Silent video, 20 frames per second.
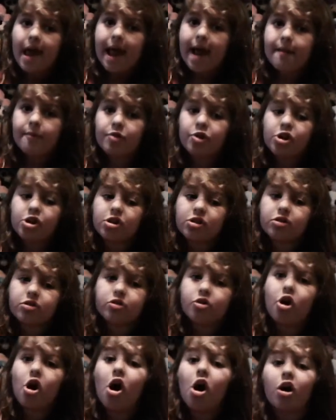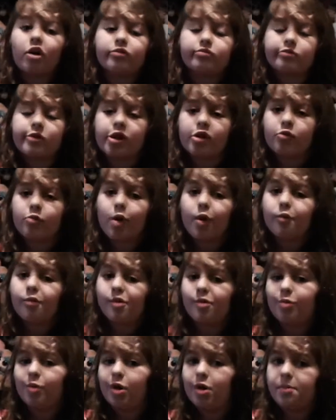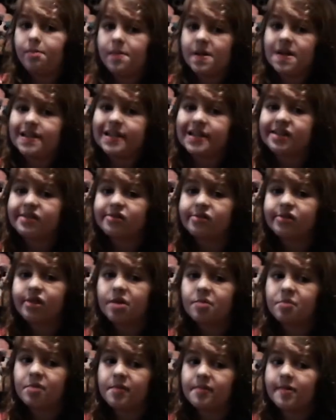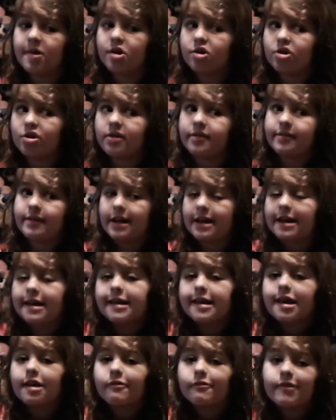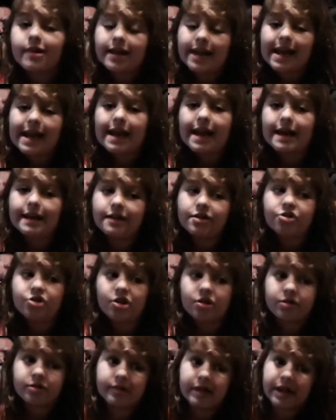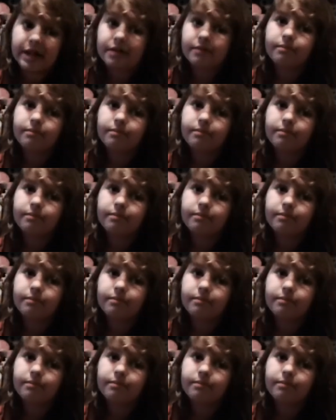And we just talked like when we weren't busy, so then we weren't just sitting there looking at each other like,